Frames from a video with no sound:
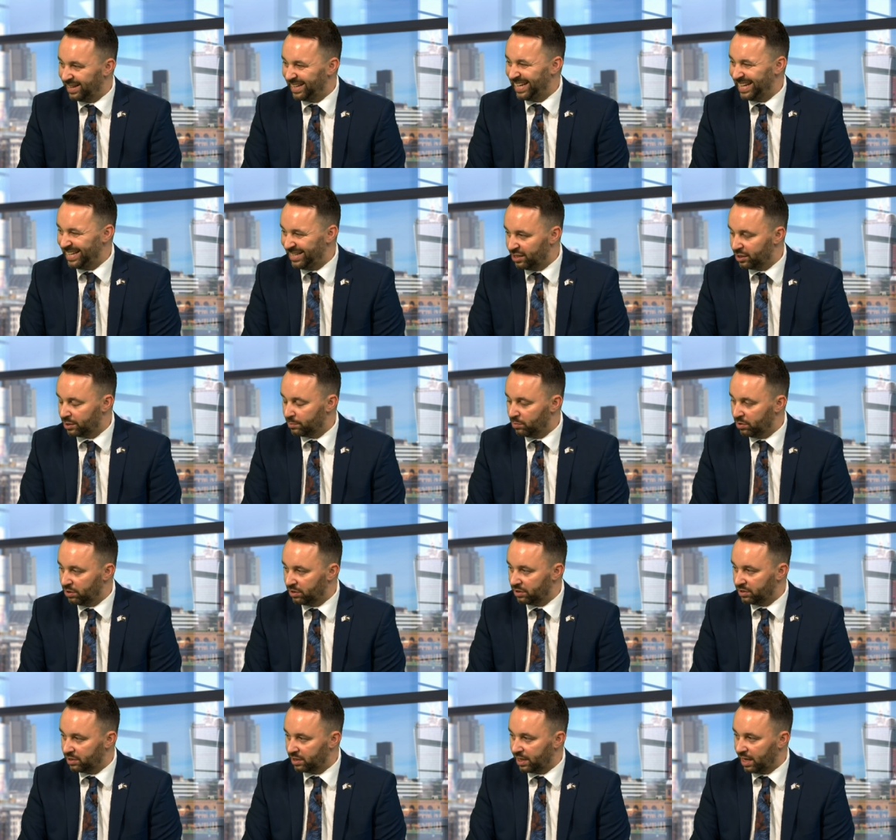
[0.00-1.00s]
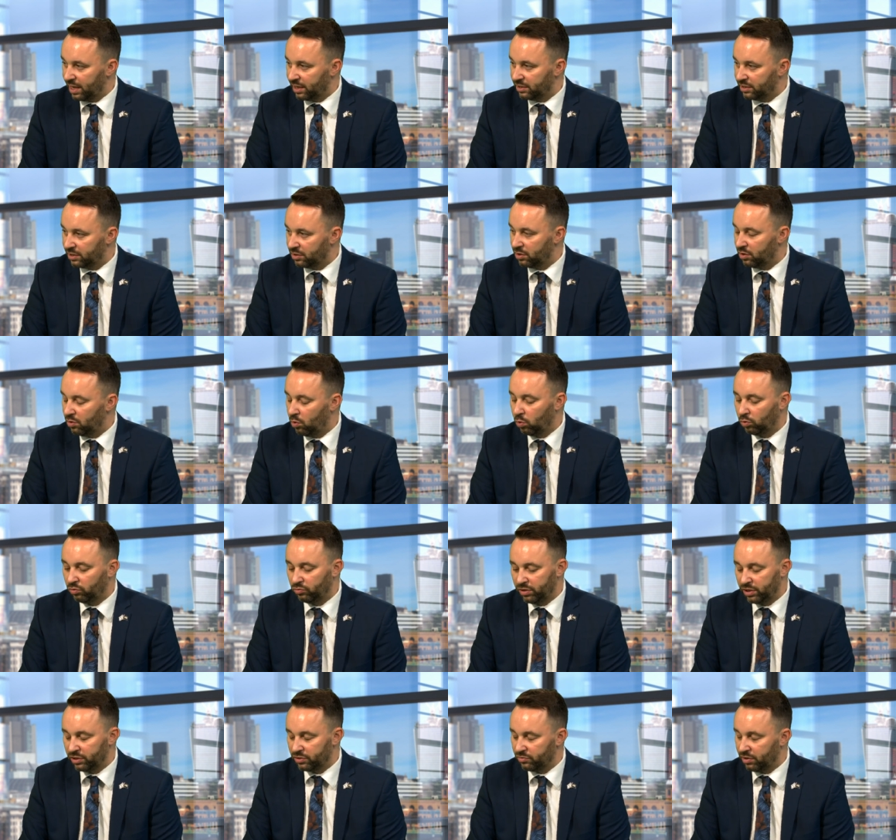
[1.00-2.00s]
hideous murders against
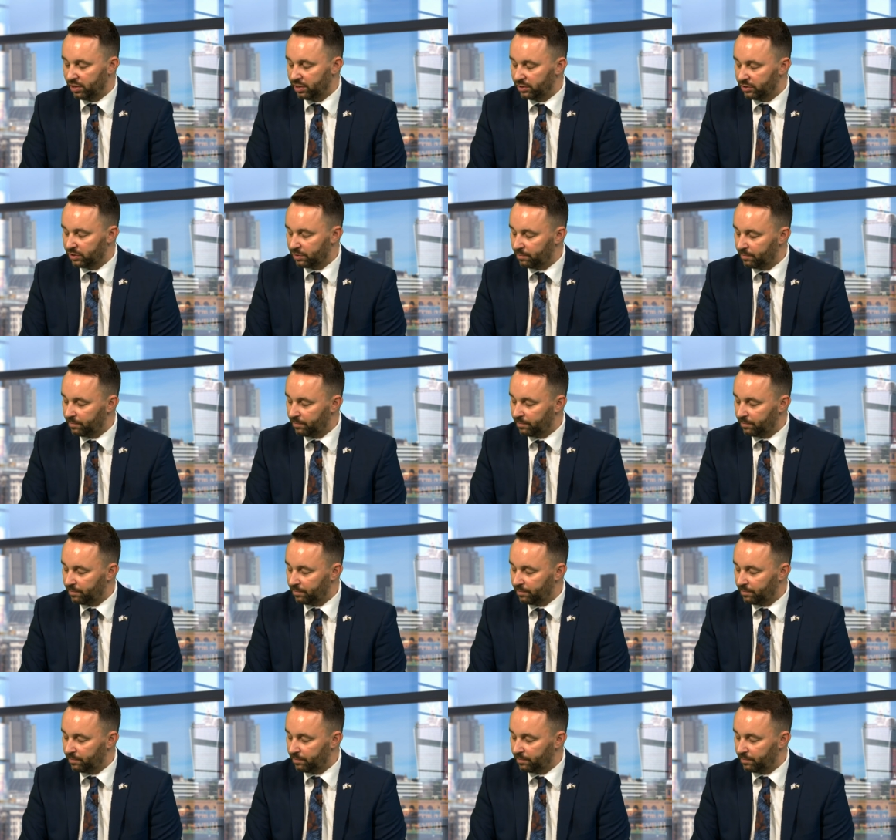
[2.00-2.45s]
ordinary Israelis?